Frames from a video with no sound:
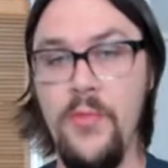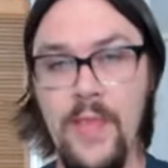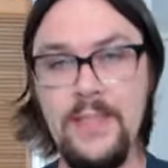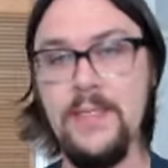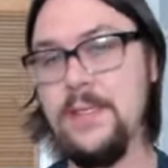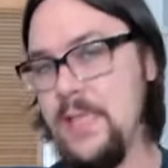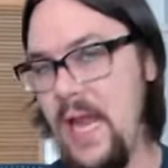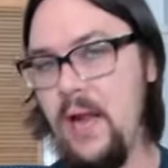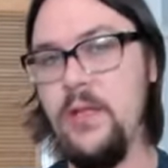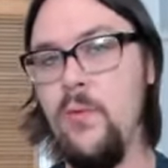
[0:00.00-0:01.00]
that's
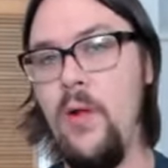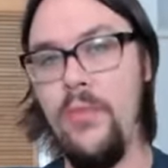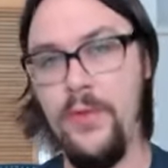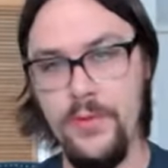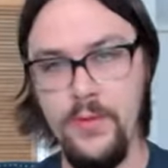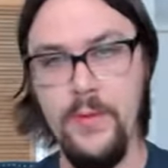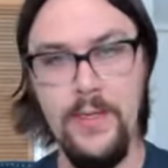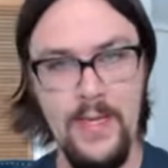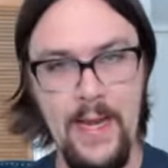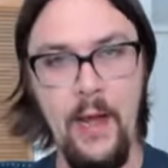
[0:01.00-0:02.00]
exactly what they're doing
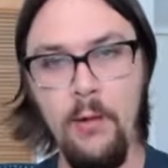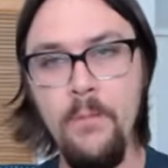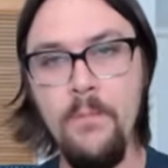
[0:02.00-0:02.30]
now.